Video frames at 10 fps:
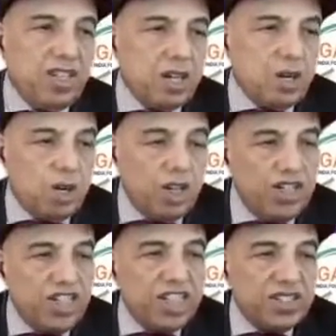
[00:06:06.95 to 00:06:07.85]

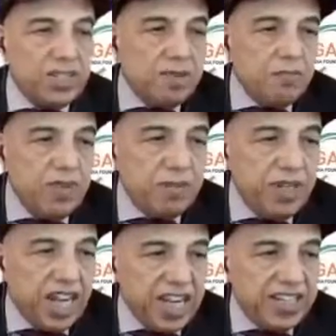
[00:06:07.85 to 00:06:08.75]
Colleges may be
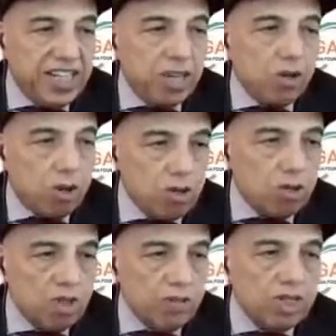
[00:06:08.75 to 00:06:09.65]
either
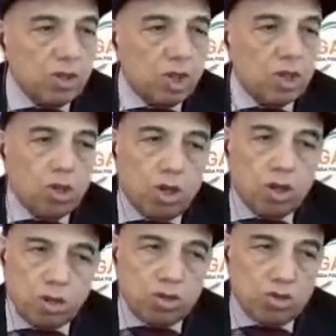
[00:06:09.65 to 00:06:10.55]
autonomous or
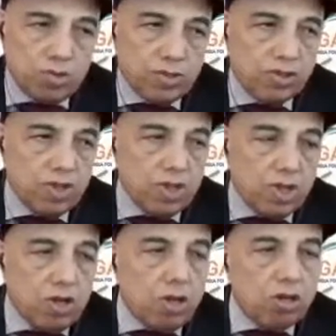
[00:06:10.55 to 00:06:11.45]
non-autonomous.
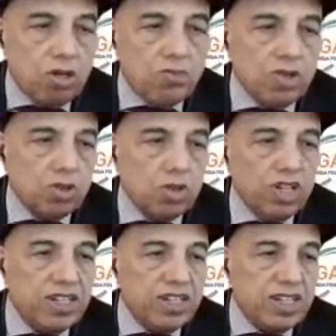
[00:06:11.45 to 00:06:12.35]
Autonomous
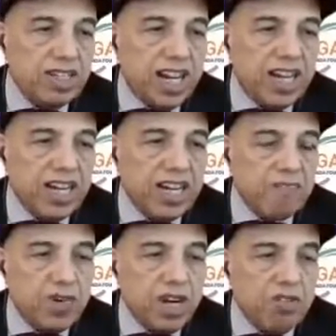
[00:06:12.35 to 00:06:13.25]
colleges are
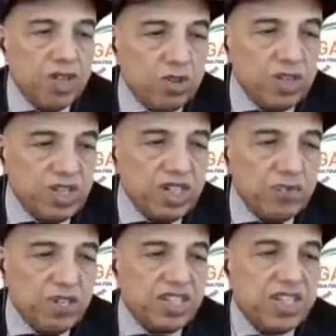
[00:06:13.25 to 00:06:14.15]
empowered to
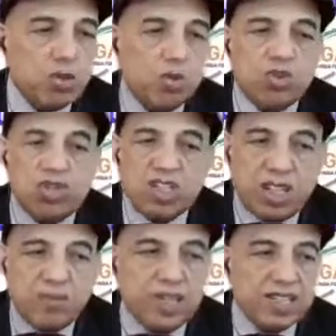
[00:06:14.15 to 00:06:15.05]
establish their own
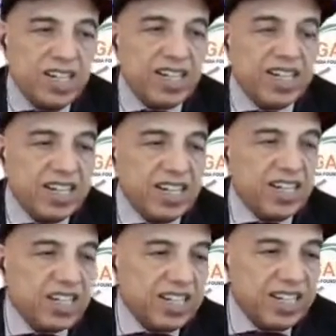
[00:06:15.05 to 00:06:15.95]
syllabus and
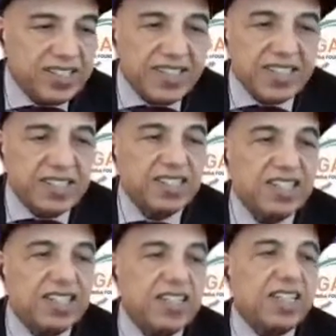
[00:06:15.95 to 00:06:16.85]
conduct and assess
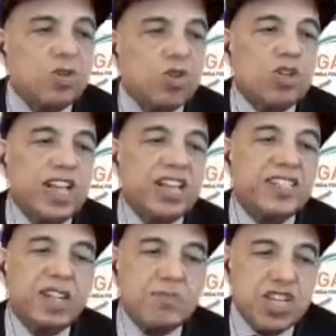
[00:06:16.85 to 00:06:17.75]
their own
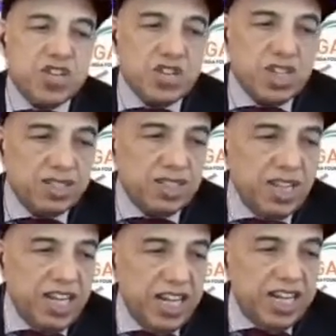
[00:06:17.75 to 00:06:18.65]
examinations.
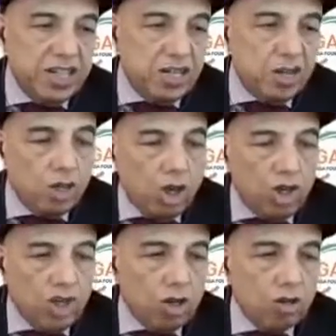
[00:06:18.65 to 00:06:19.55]
In
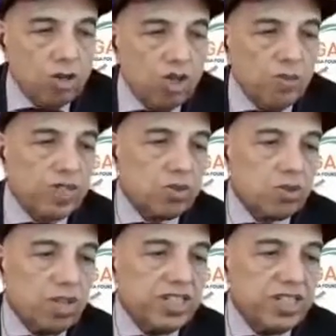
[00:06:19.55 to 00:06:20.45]
non-autonomous
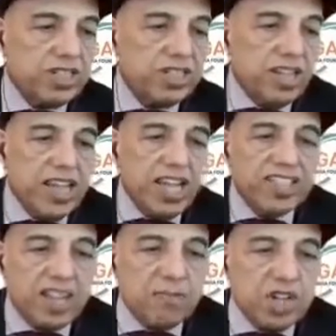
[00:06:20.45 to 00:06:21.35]
colleges,
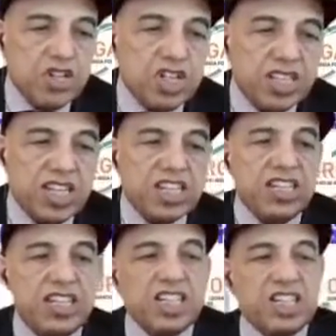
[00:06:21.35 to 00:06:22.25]
examinations are
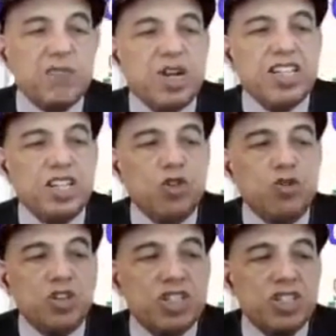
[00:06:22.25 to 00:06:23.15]
conducted by the
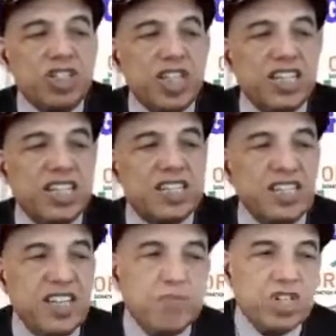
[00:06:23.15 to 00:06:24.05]
university at the
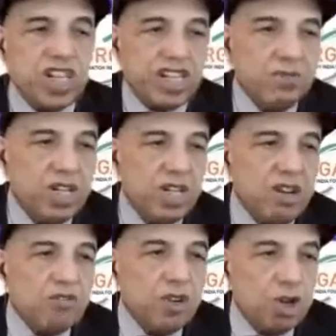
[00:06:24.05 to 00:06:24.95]
same time
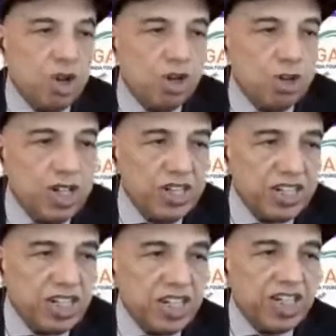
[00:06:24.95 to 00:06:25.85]
for all
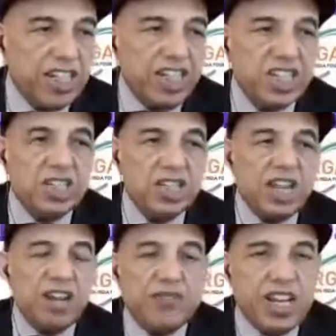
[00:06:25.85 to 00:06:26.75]
colleges under its
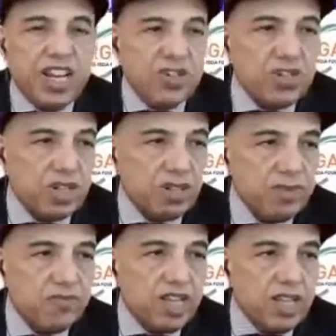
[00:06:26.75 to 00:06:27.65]
affiliation.
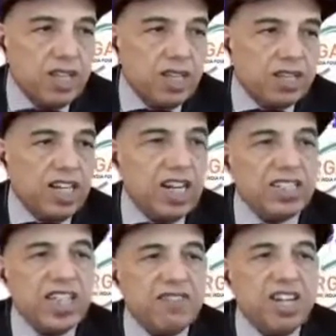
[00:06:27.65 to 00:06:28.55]
There are
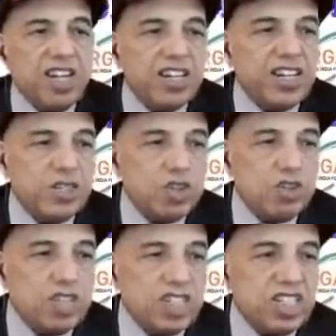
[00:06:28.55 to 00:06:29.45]
several hundred
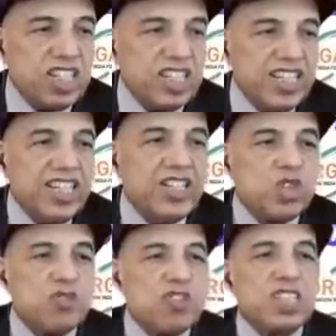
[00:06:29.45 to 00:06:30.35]
universities, and each
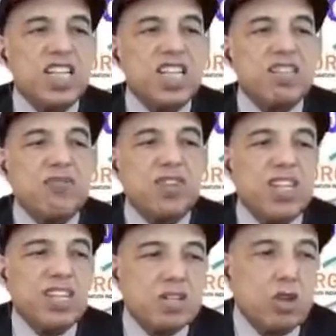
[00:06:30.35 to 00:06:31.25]
university has
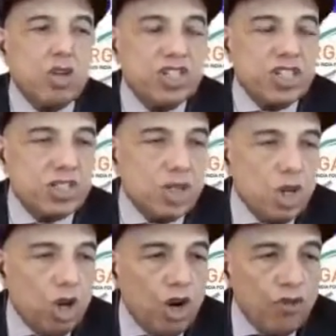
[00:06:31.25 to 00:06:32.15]
affiliated colleges,
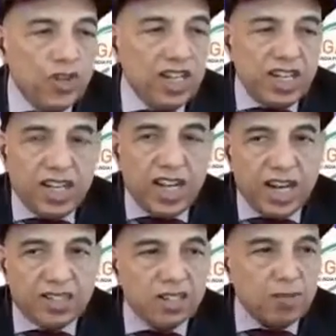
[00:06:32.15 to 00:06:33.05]
often a
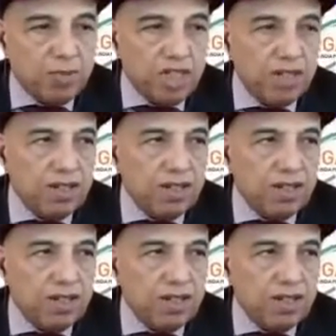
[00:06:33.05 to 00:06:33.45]
large number.